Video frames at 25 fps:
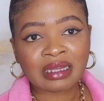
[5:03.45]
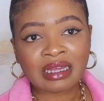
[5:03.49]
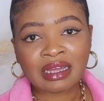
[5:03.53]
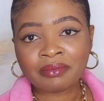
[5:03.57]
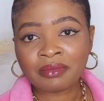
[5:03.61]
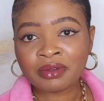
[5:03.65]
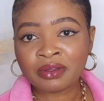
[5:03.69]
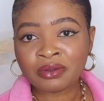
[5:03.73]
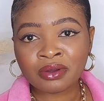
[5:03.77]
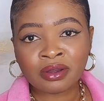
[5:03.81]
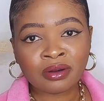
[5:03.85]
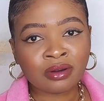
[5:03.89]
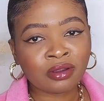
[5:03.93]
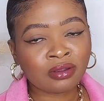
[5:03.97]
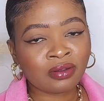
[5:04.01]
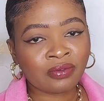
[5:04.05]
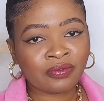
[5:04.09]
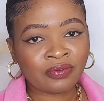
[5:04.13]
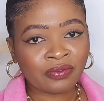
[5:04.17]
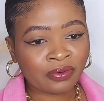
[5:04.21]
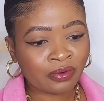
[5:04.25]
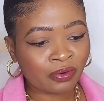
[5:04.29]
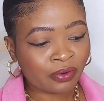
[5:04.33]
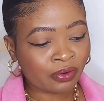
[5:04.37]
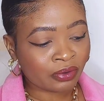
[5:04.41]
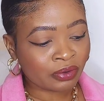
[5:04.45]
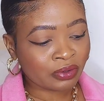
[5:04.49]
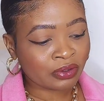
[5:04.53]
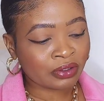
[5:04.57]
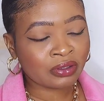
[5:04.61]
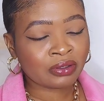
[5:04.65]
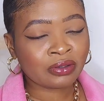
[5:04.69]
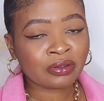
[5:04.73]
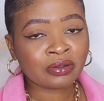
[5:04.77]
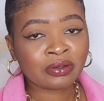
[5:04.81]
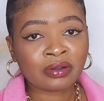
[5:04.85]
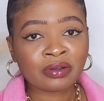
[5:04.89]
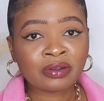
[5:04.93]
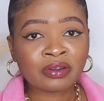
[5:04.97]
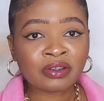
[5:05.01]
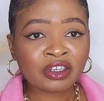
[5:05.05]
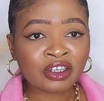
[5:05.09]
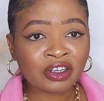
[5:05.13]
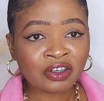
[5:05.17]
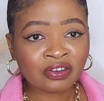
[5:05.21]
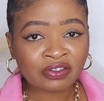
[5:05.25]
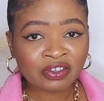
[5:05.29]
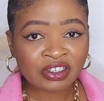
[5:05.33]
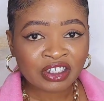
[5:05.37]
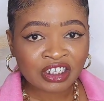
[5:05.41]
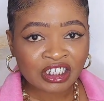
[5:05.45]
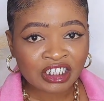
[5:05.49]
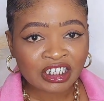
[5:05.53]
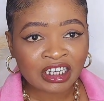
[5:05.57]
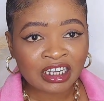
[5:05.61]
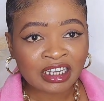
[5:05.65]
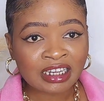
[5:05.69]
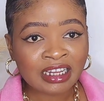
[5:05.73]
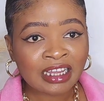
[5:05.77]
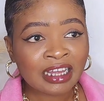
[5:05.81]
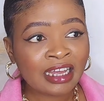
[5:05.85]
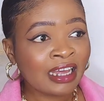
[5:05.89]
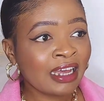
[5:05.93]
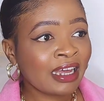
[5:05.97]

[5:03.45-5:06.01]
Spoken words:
I've been doing a lot of hauls from Shein.